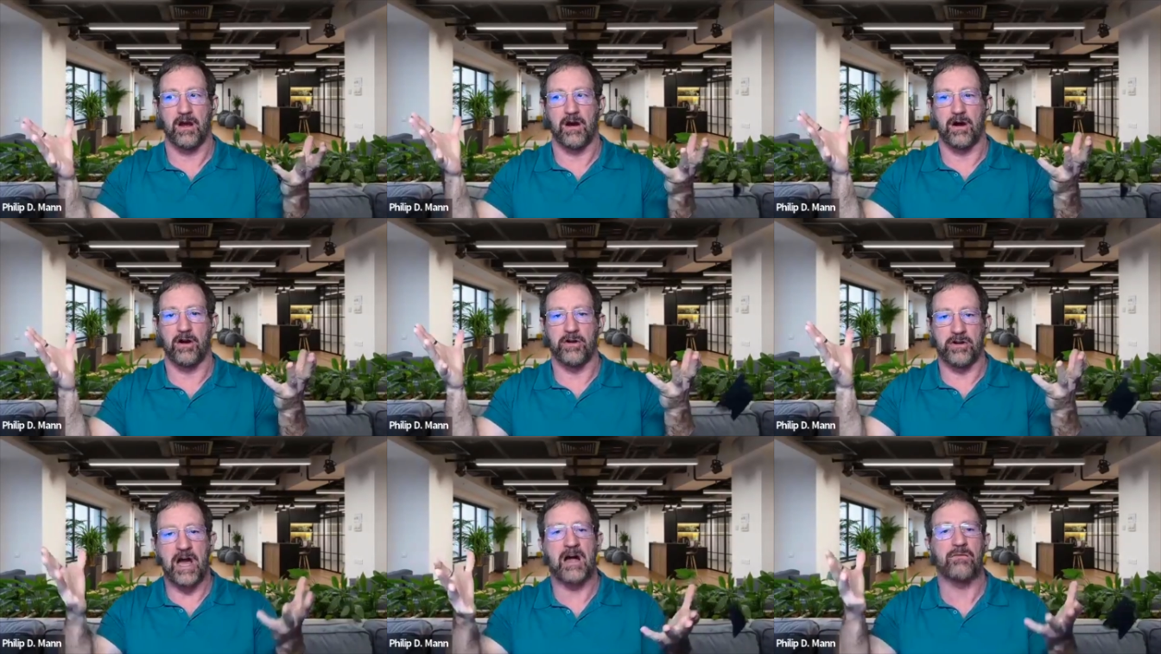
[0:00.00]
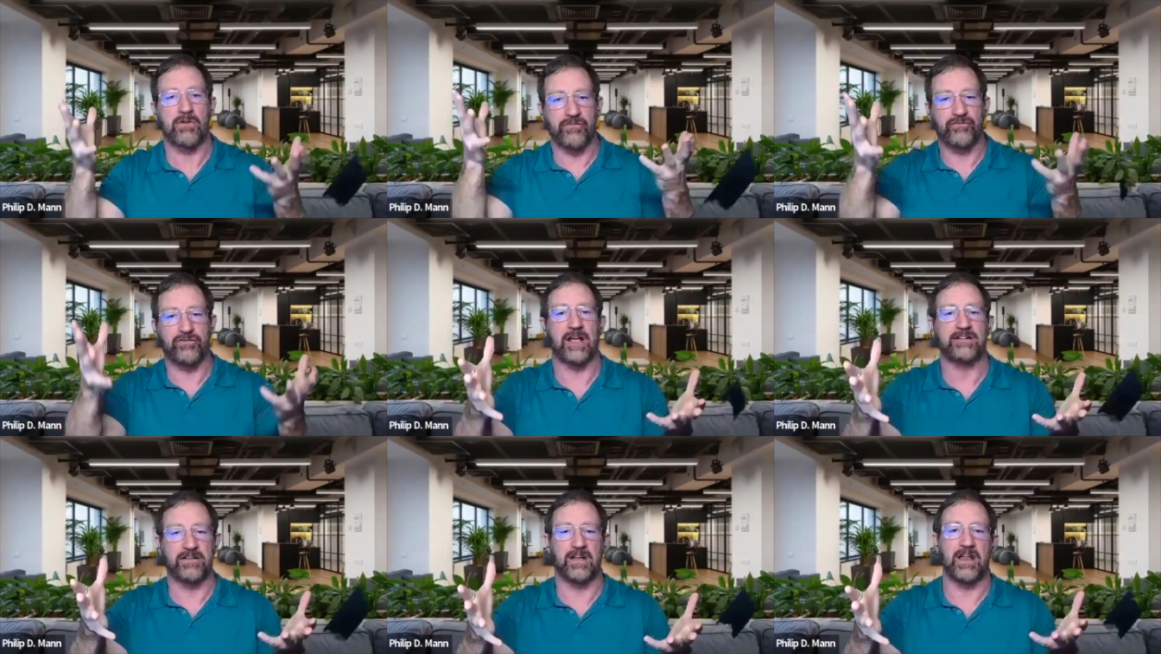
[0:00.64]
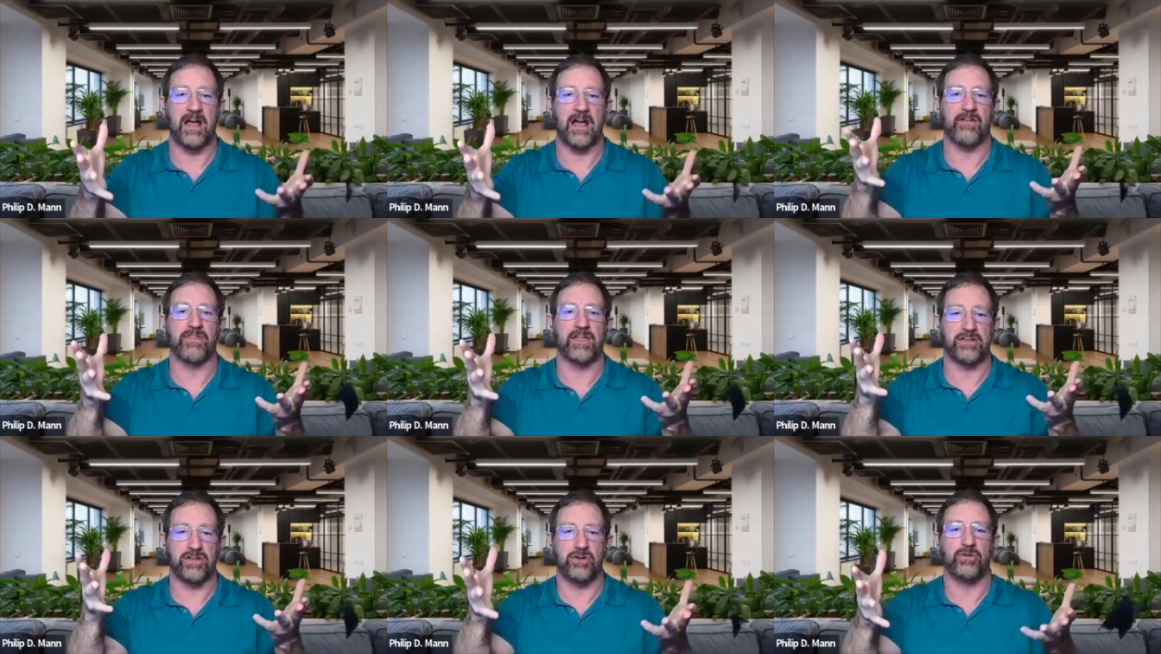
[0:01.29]
are not reflected in how they
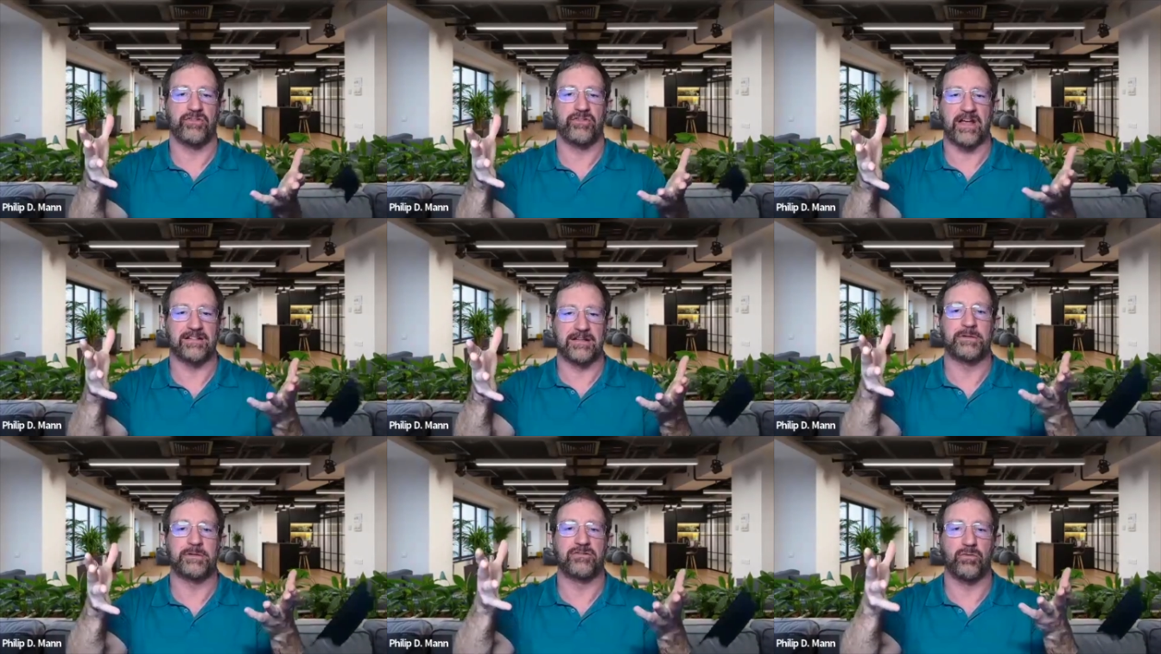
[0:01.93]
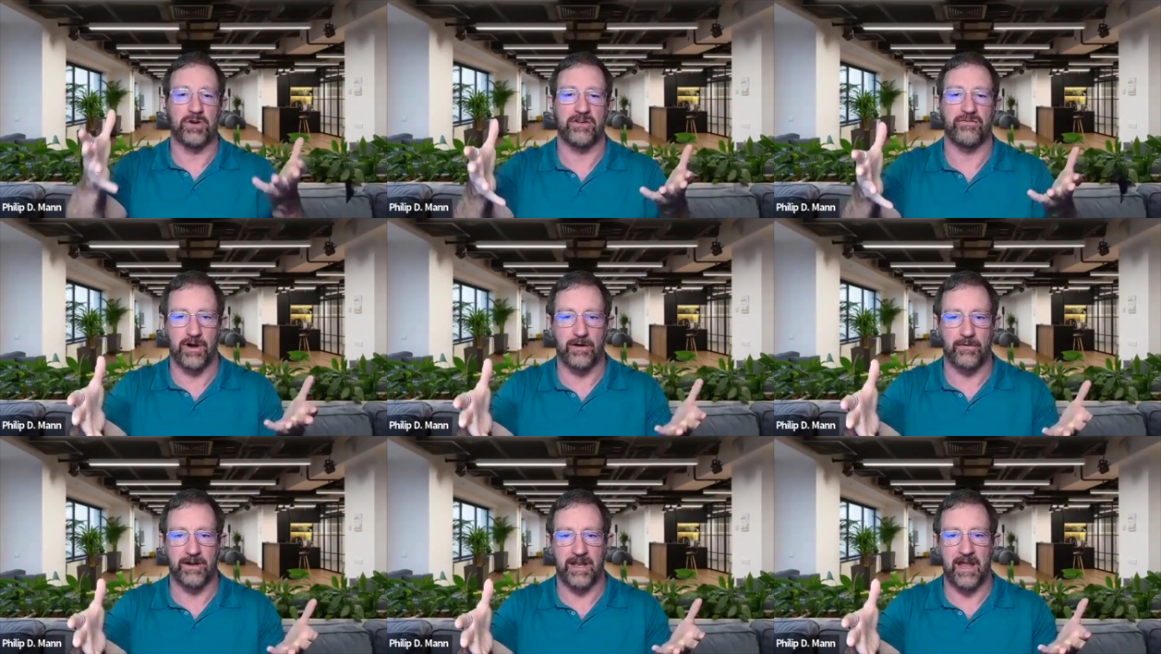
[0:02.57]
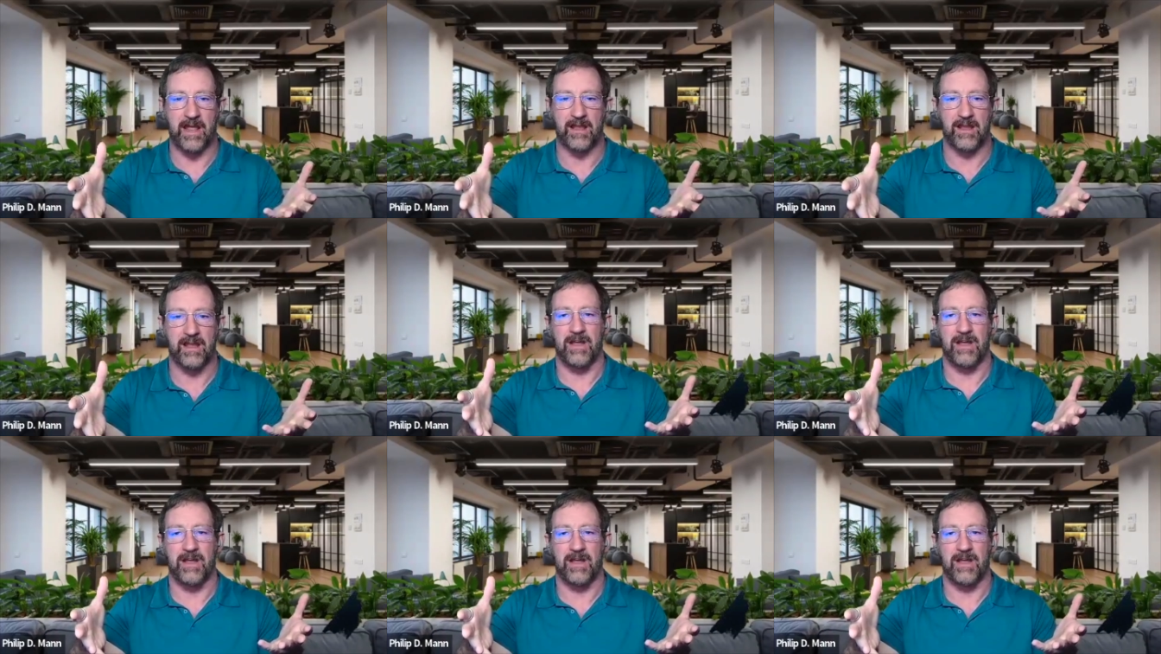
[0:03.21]
use that limited 24-hour day.